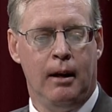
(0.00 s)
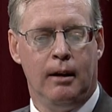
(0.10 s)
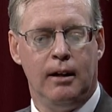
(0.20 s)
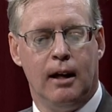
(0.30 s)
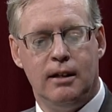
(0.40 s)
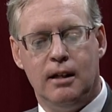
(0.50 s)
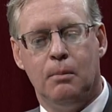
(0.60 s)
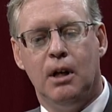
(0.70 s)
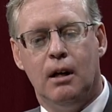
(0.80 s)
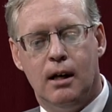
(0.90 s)
The idea
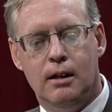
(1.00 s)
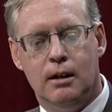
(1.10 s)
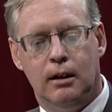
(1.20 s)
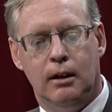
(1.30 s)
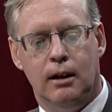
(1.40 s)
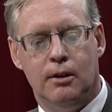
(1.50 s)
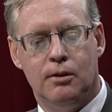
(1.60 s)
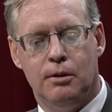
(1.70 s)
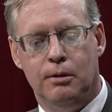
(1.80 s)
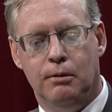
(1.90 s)
behind it is
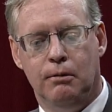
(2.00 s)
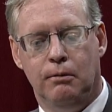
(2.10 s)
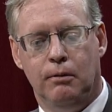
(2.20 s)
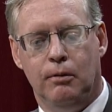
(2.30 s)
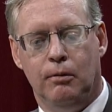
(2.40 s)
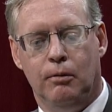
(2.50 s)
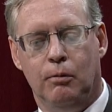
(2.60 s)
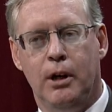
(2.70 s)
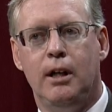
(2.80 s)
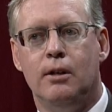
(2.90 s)
to
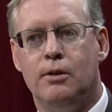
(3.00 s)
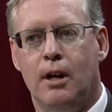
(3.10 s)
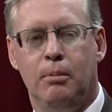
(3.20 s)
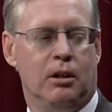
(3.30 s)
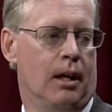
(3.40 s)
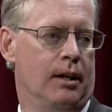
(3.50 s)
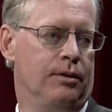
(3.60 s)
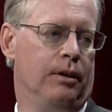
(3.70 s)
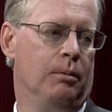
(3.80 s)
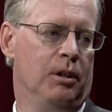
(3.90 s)
reconceptualize
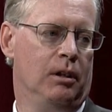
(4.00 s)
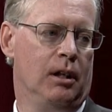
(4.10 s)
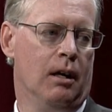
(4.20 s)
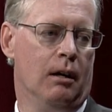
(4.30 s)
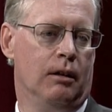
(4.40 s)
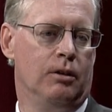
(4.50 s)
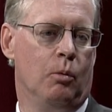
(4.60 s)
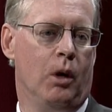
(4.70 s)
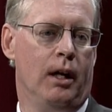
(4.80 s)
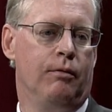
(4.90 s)
the community college
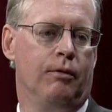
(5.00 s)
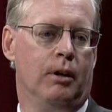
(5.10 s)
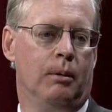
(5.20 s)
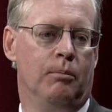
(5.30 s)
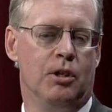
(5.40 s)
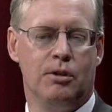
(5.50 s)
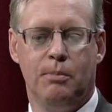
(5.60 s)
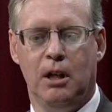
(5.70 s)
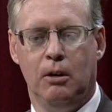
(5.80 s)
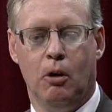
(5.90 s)
away from just
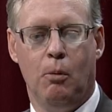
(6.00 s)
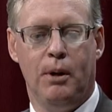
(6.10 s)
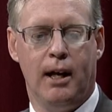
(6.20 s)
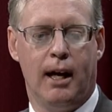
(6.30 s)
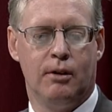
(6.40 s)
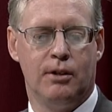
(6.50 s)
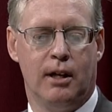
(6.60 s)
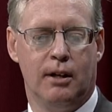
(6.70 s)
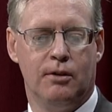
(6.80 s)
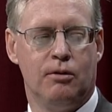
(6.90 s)
being open
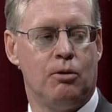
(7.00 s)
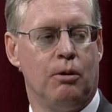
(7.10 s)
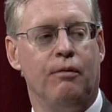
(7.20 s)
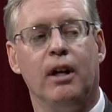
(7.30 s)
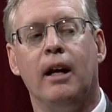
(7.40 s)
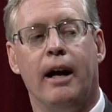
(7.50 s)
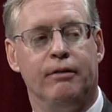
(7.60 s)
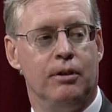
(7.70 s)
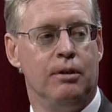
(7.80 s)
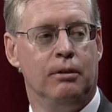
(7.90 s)
access, sort of a
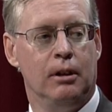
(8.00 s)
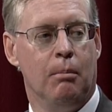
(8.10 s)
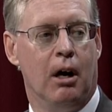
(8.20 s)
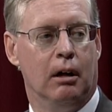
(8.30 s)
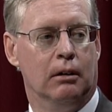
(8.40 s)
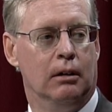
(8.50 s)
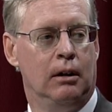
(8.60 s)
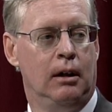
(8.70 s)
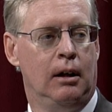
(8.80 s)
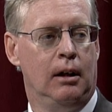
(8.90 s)
cafeteria model
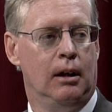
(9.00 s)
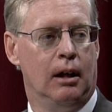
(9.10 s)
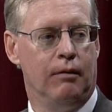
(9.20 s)
mm-hmm.